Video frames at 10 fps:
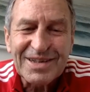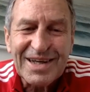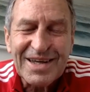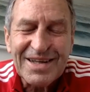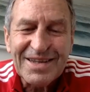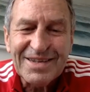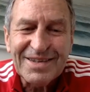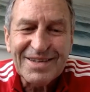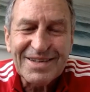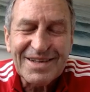in
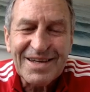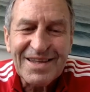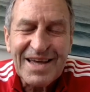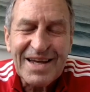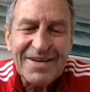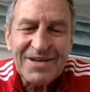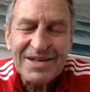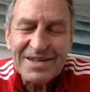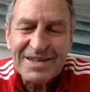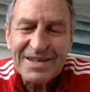that era,